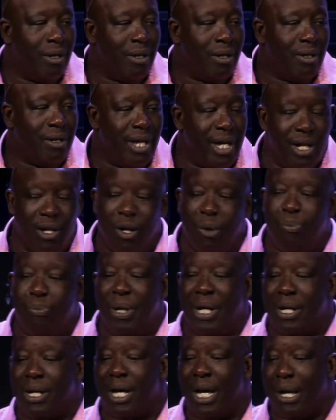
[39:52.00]
they're going to
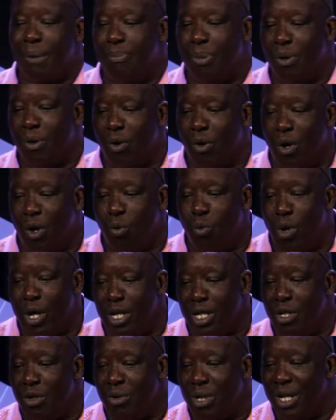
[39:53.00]
pick up on what
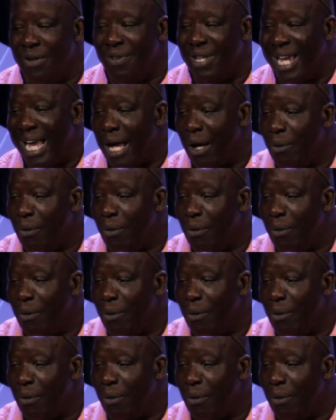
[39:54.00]
you've given out.